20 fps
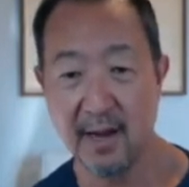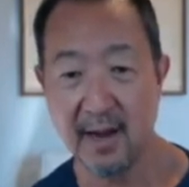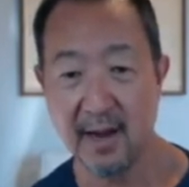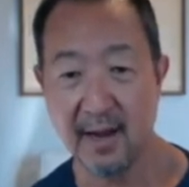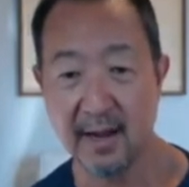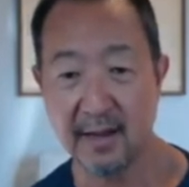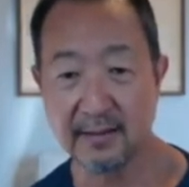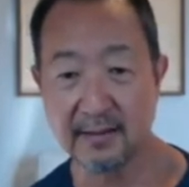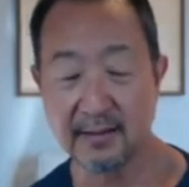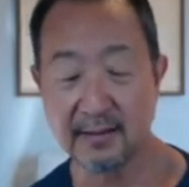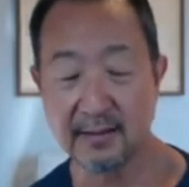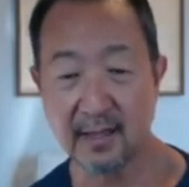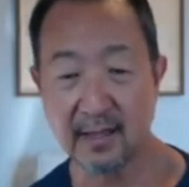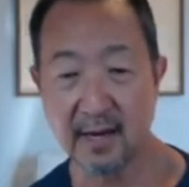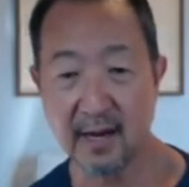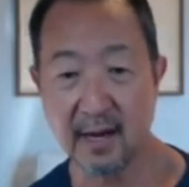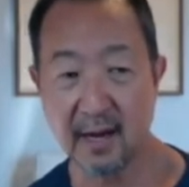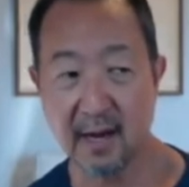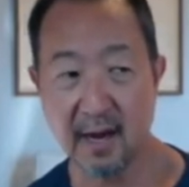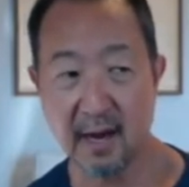And
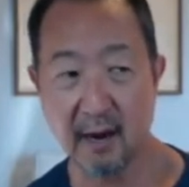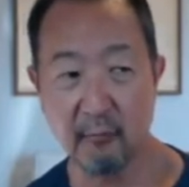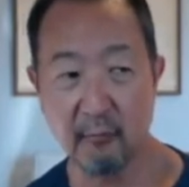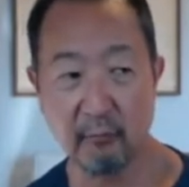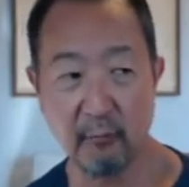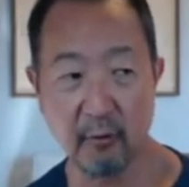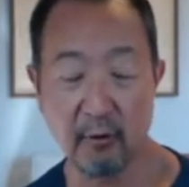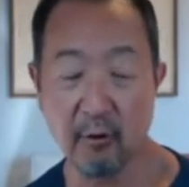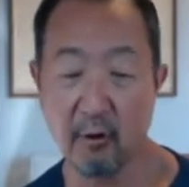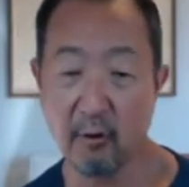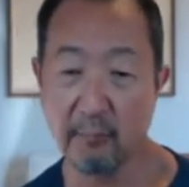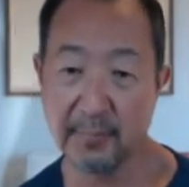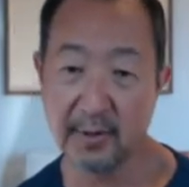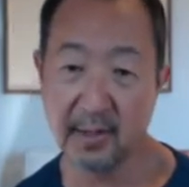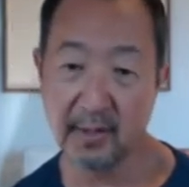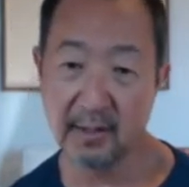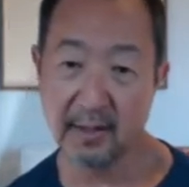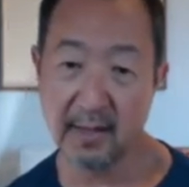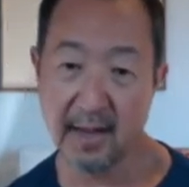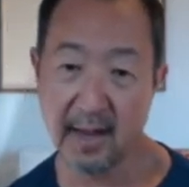we're
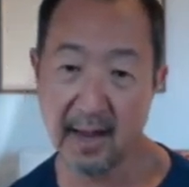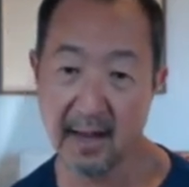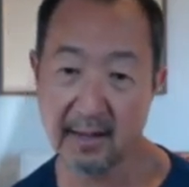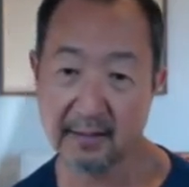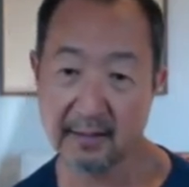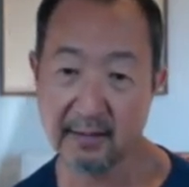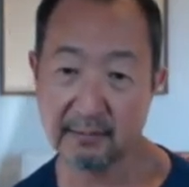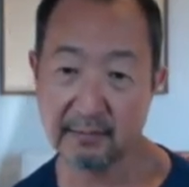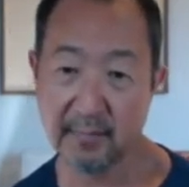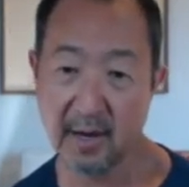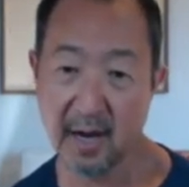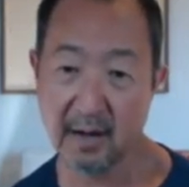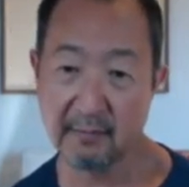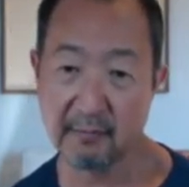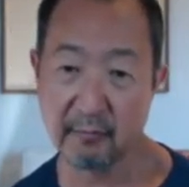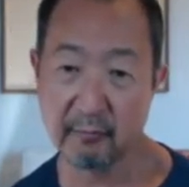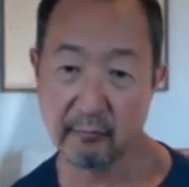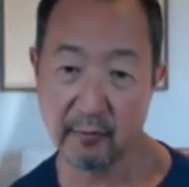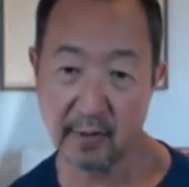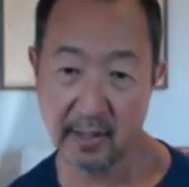hoping that by
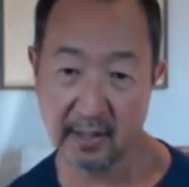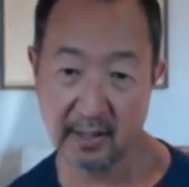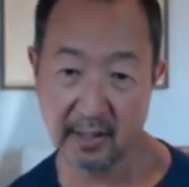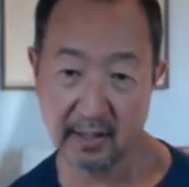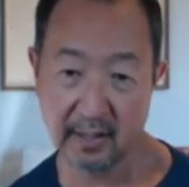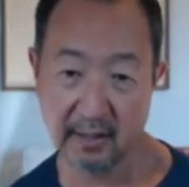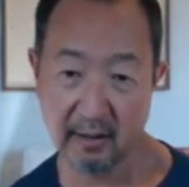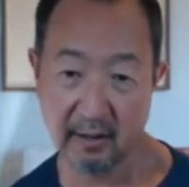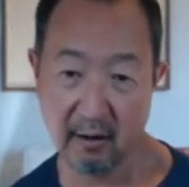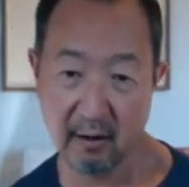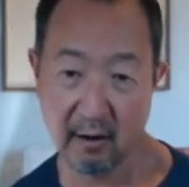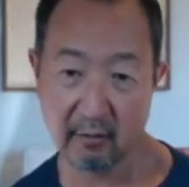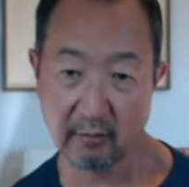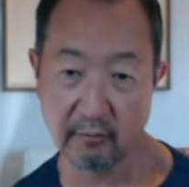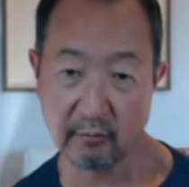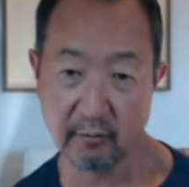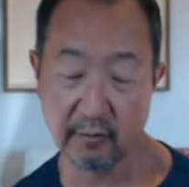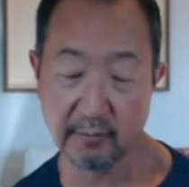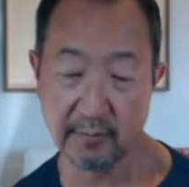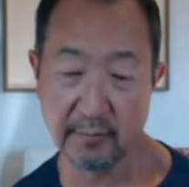bringing our
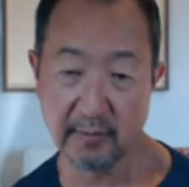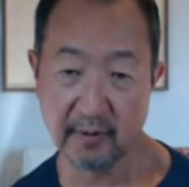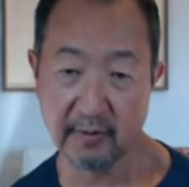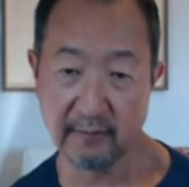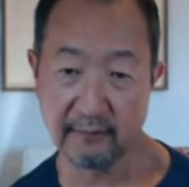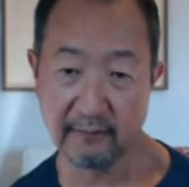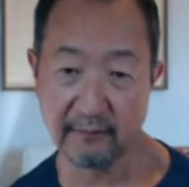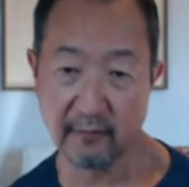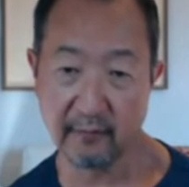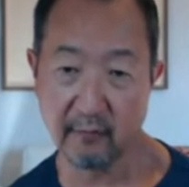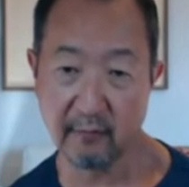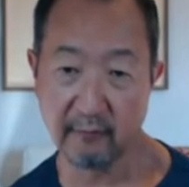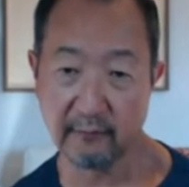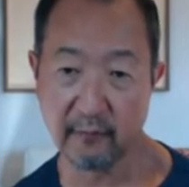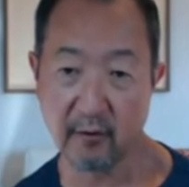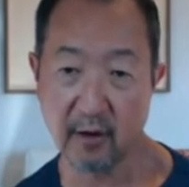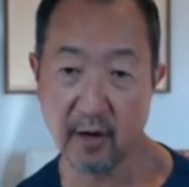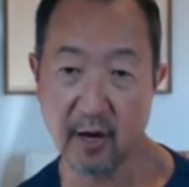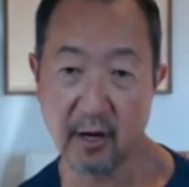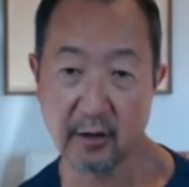group of
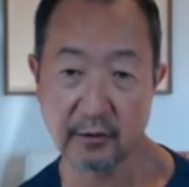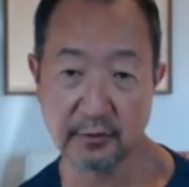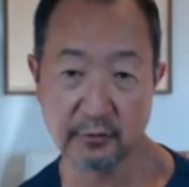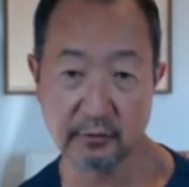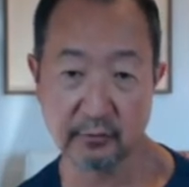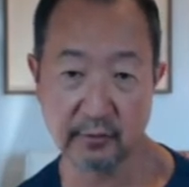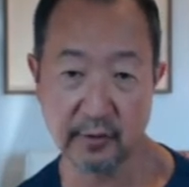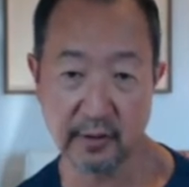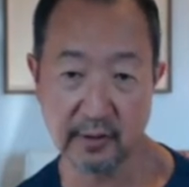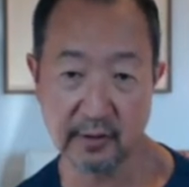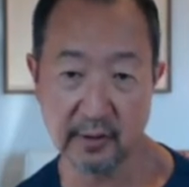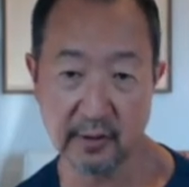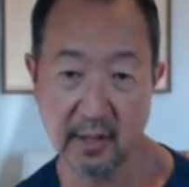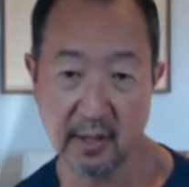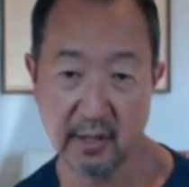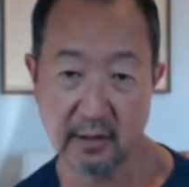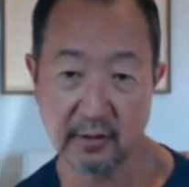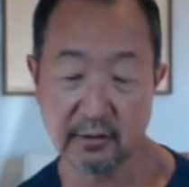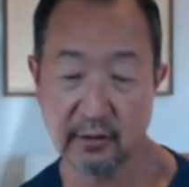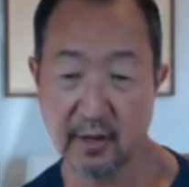over 100
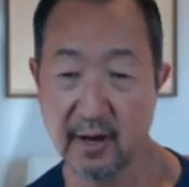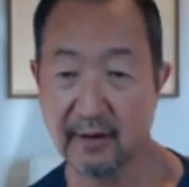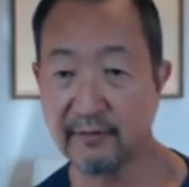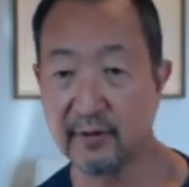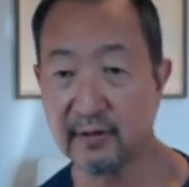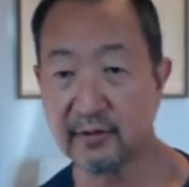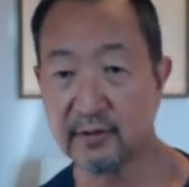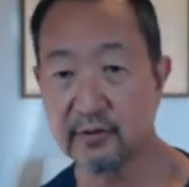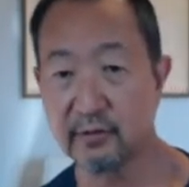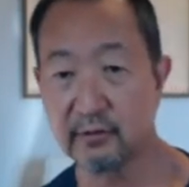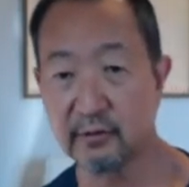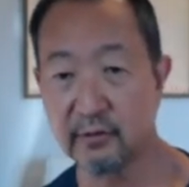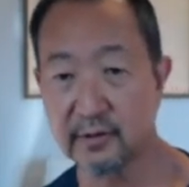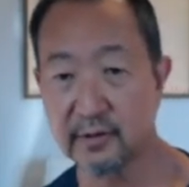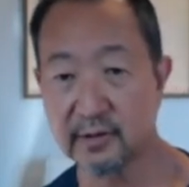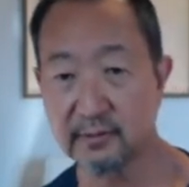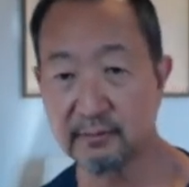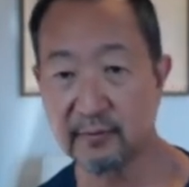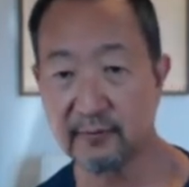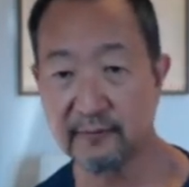travel and
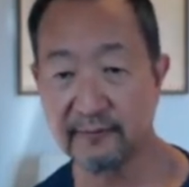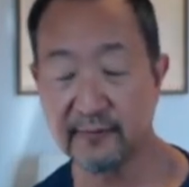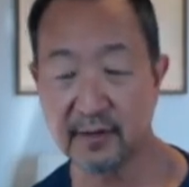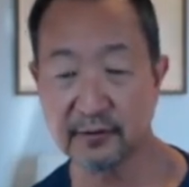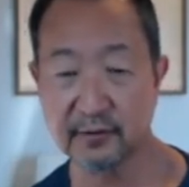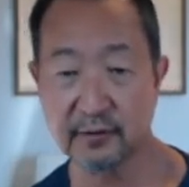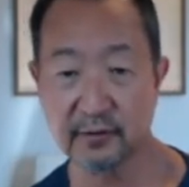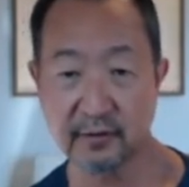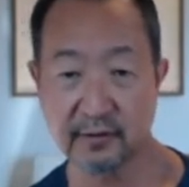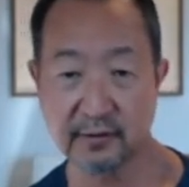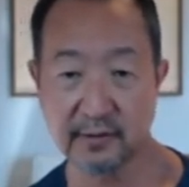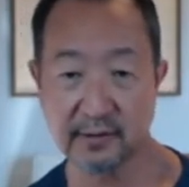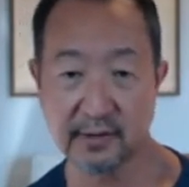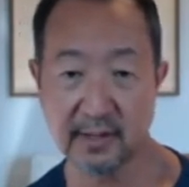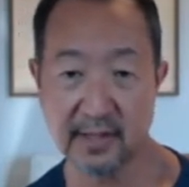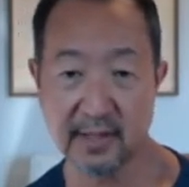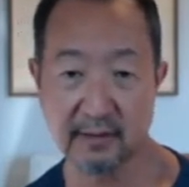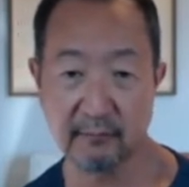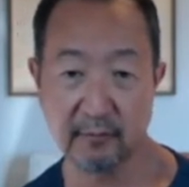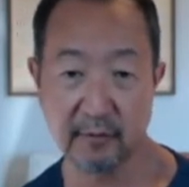tourism professionals,
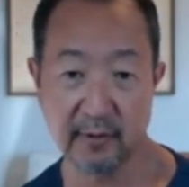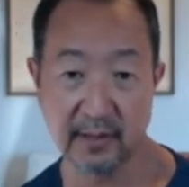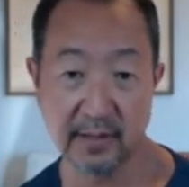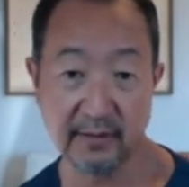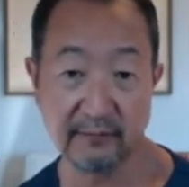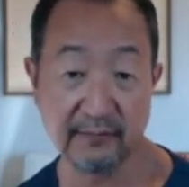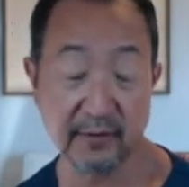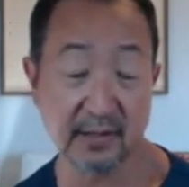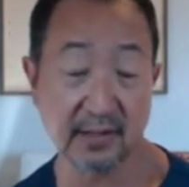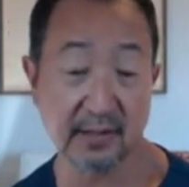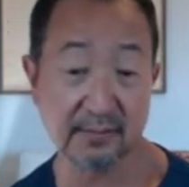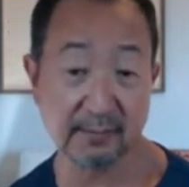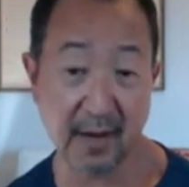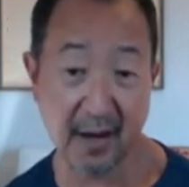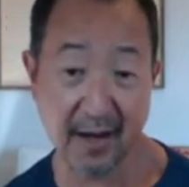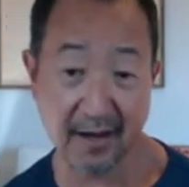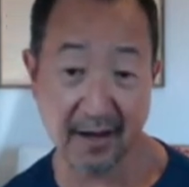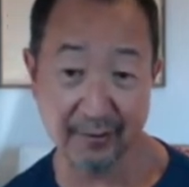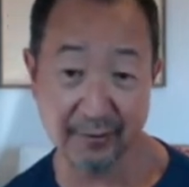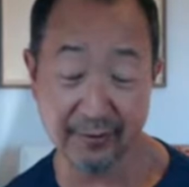they will leave
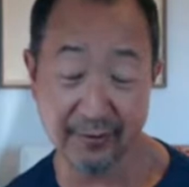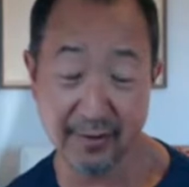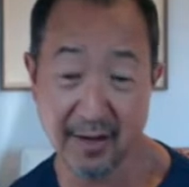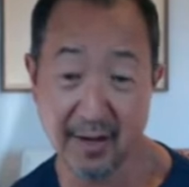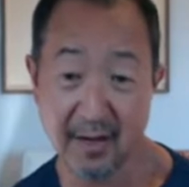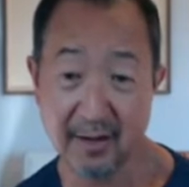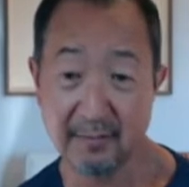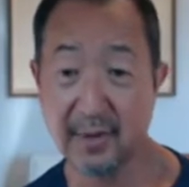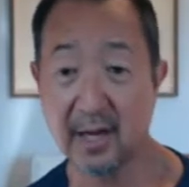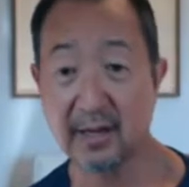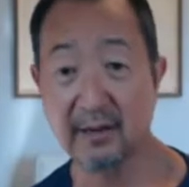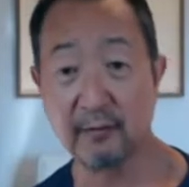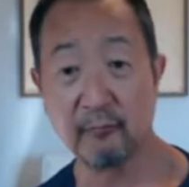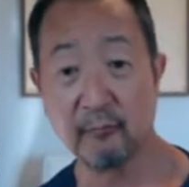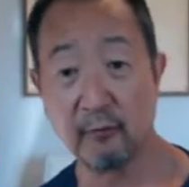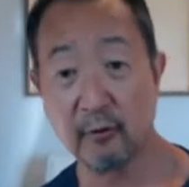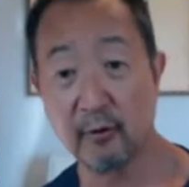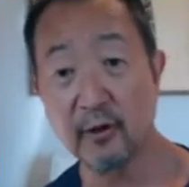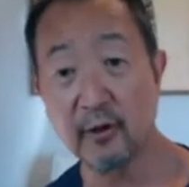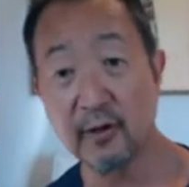inspired by the
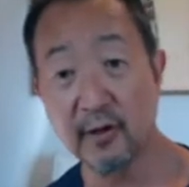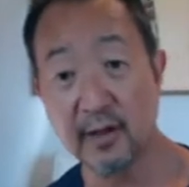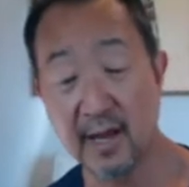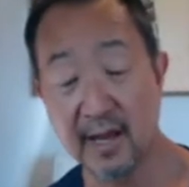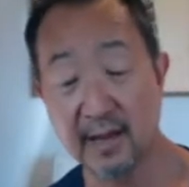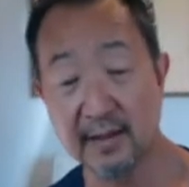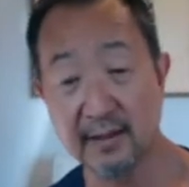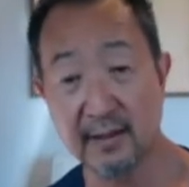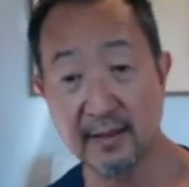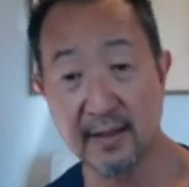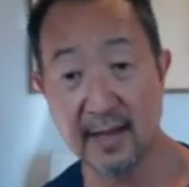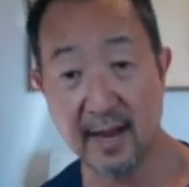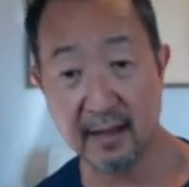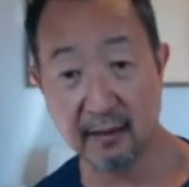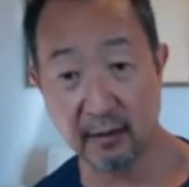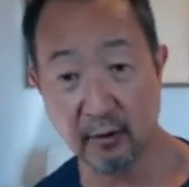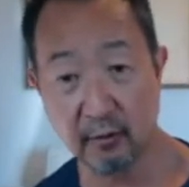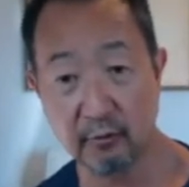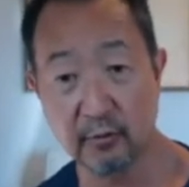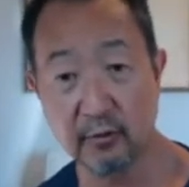work that
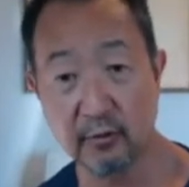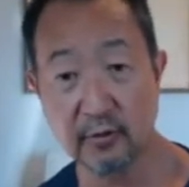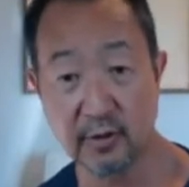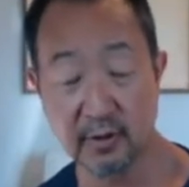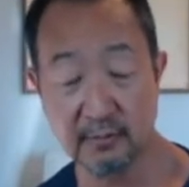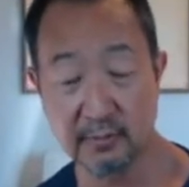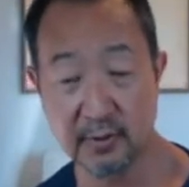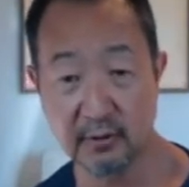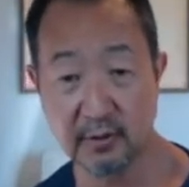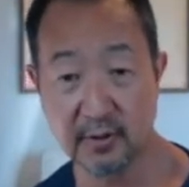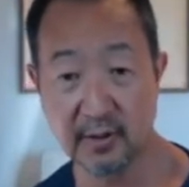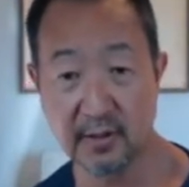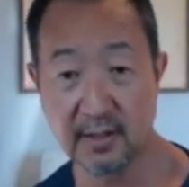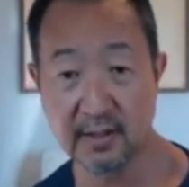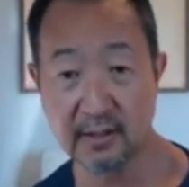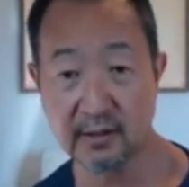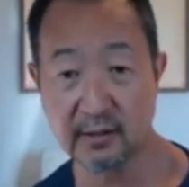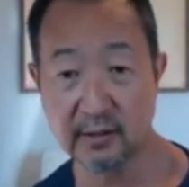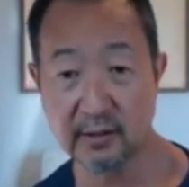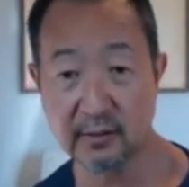that local community
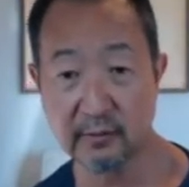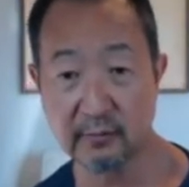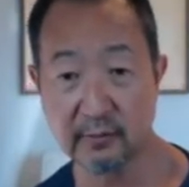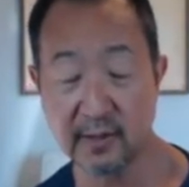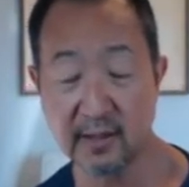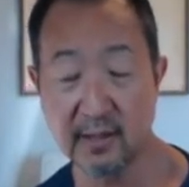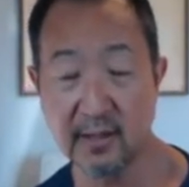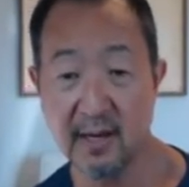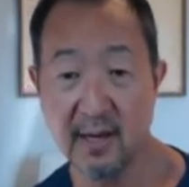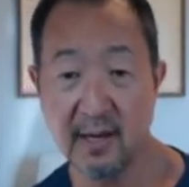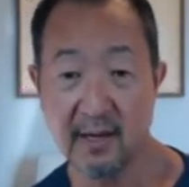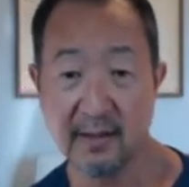is doing.